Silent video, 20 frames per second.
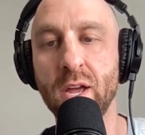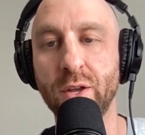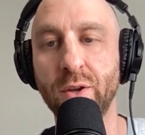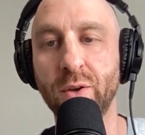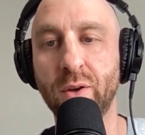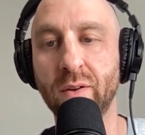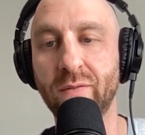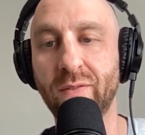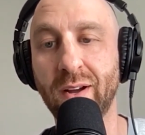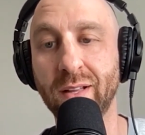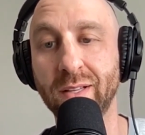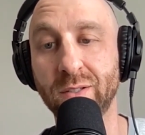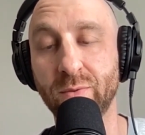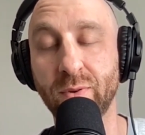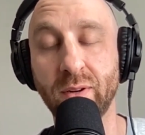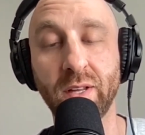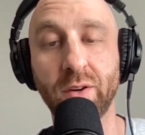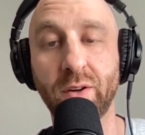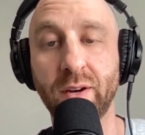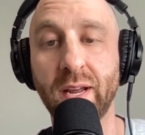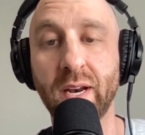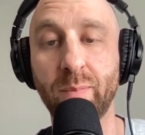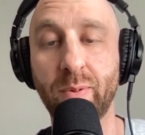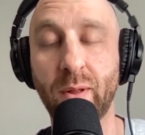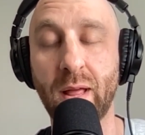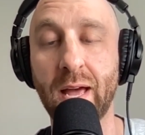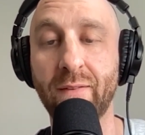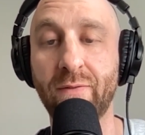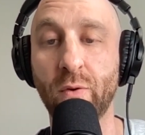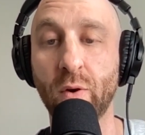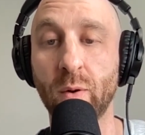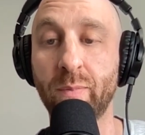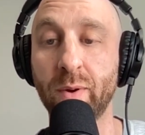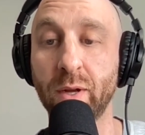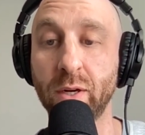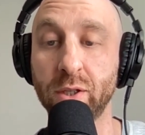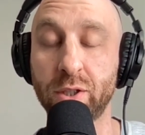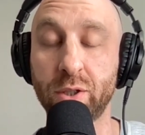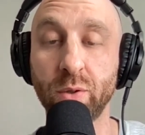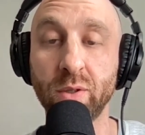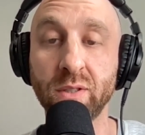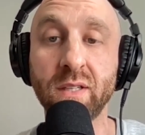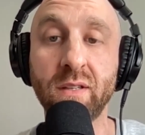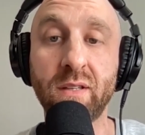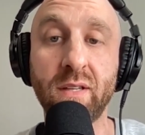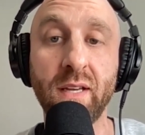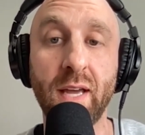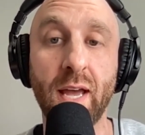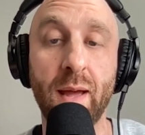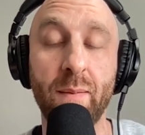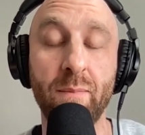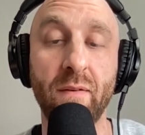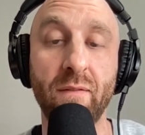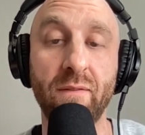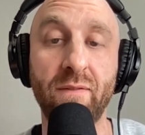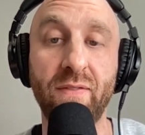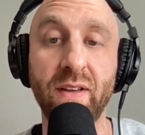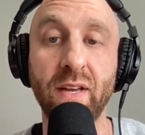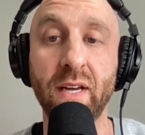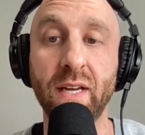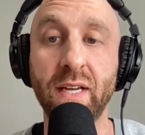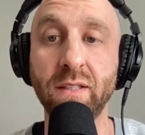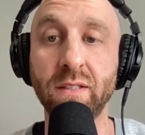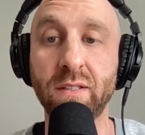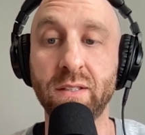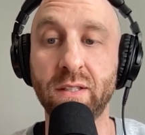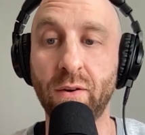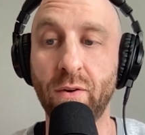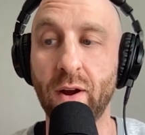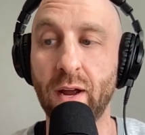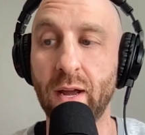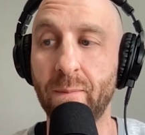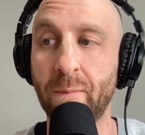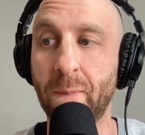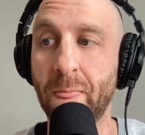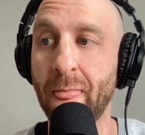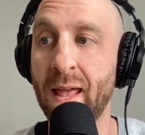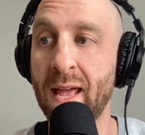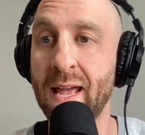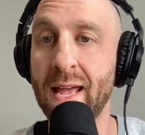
You can find us really on any platform, but shoot us a DM via Instagram.